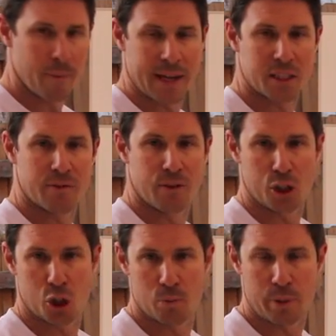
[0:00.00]
amounts of
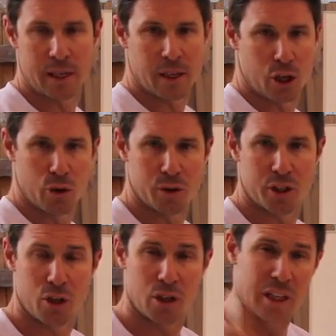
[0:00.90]
these should be
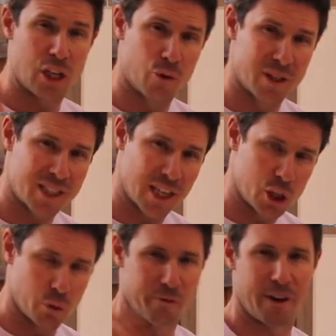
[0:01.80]
used, certainly your
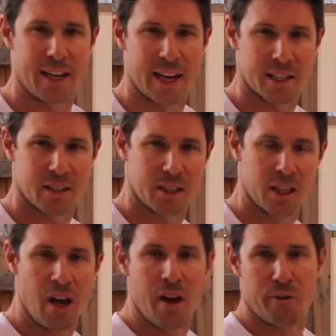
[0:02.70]
essential fatty acids,